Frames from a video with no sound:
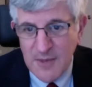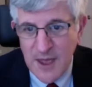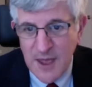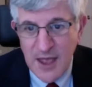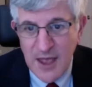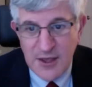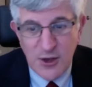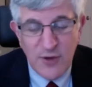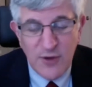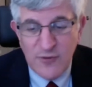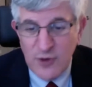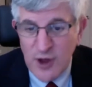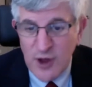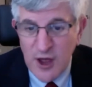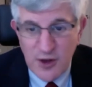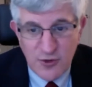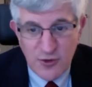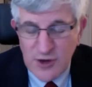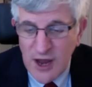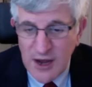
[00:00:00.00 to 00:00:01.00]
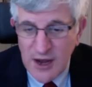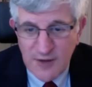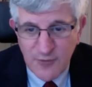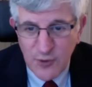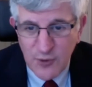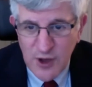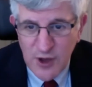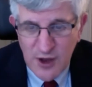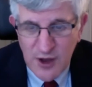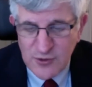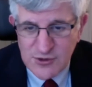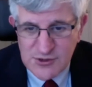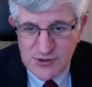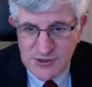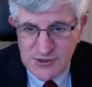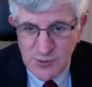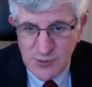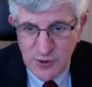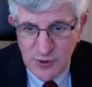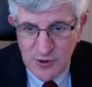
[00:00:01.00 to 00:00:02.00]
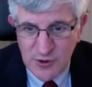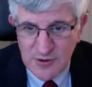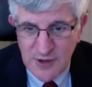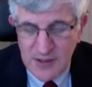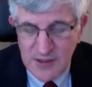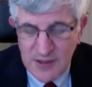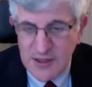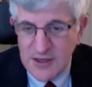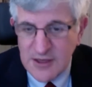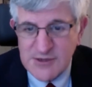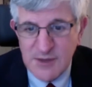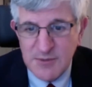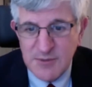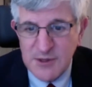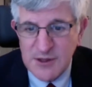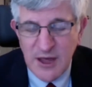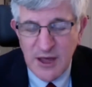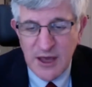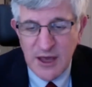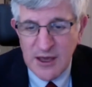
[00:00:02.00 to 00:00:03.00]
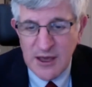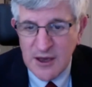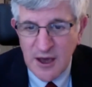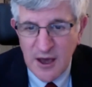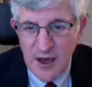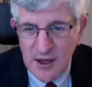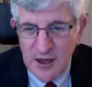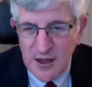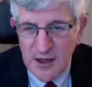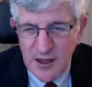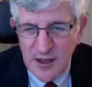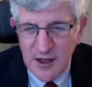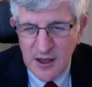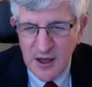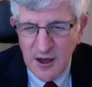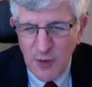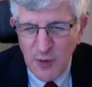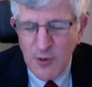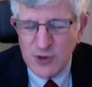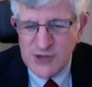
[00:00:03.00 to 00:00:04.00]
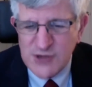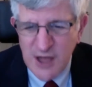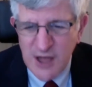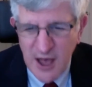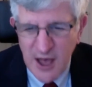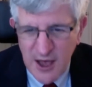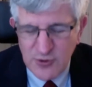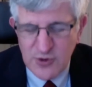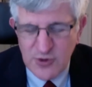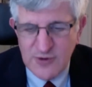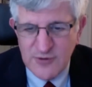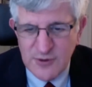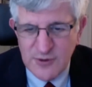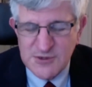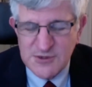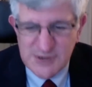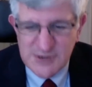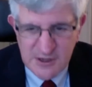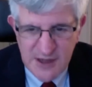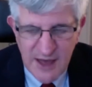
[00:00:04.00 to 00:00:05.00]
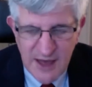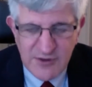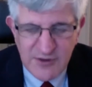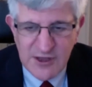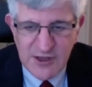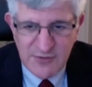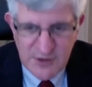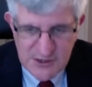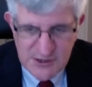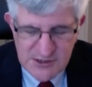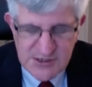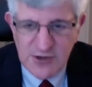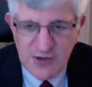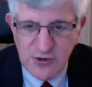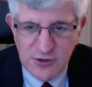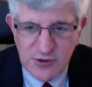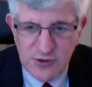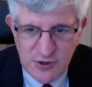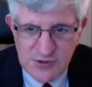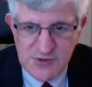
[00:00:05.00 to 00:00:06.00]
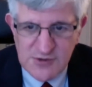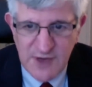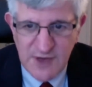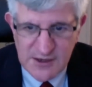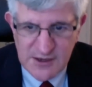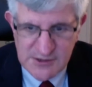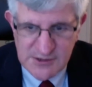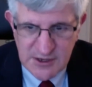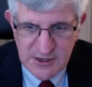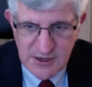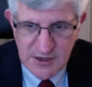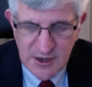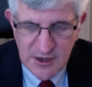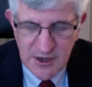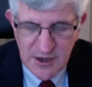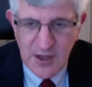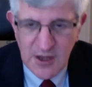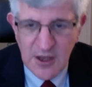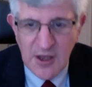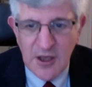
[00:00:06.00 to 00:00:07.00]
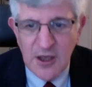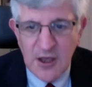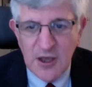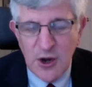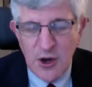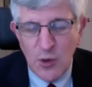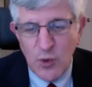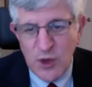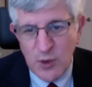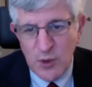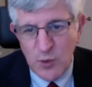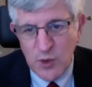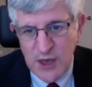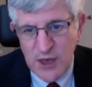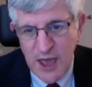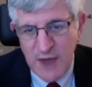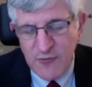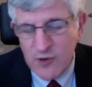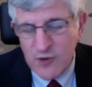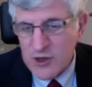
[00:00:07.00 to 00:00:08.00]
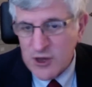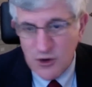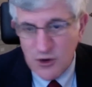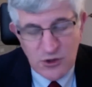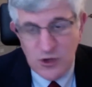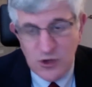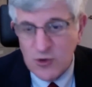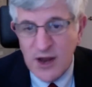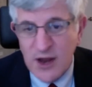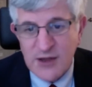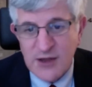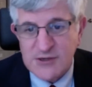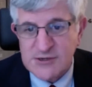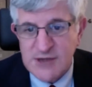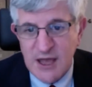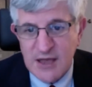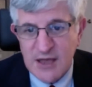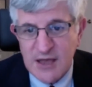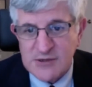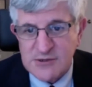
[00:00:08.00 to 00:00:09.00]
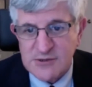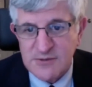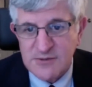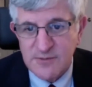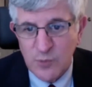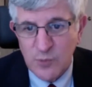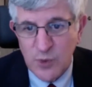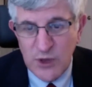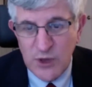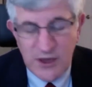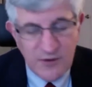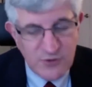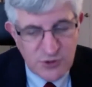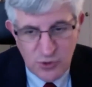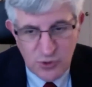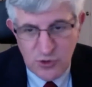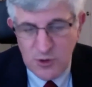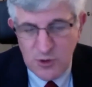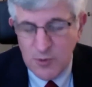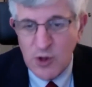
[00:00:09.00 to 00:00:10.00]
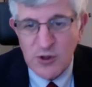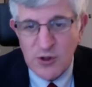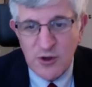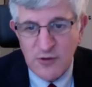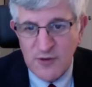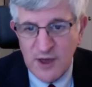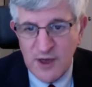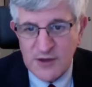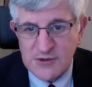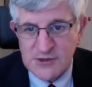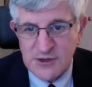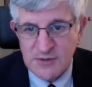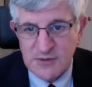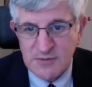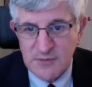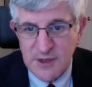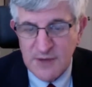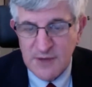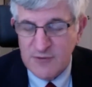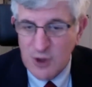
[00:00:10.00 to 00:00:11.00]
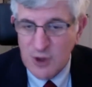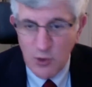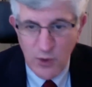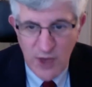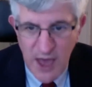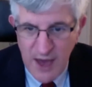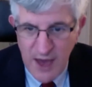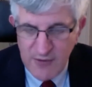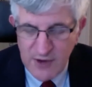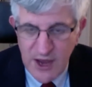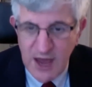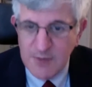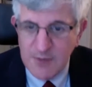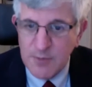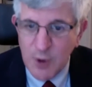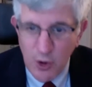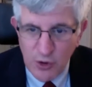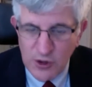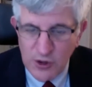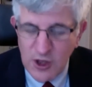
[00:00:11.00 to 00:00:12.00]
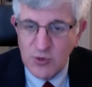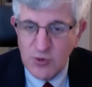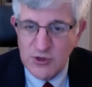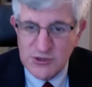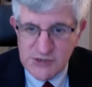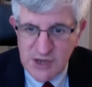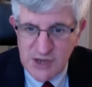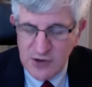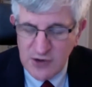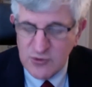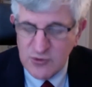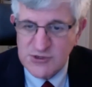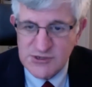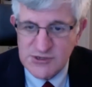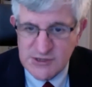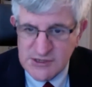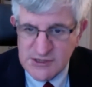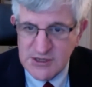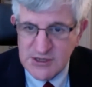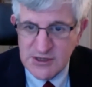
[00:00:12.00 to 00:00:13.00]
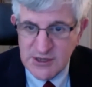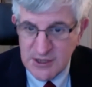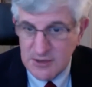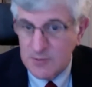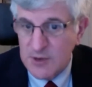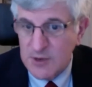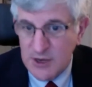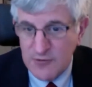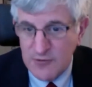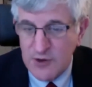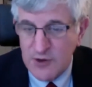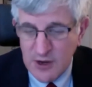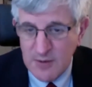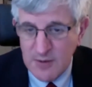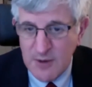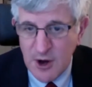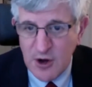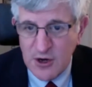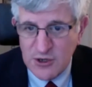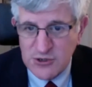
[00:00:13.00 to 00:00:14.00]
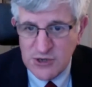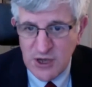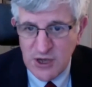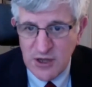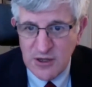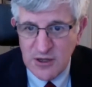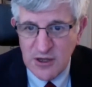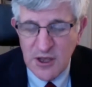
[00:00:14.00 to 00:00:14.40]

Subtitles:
You know, we have 194 countries in this world. I think something like almost 100 of them still haven't given a single dose of vaccine. You know, we every year in the United States, we give children a polio vaccine, even though we haven't had polio in this country since, meaning an American child,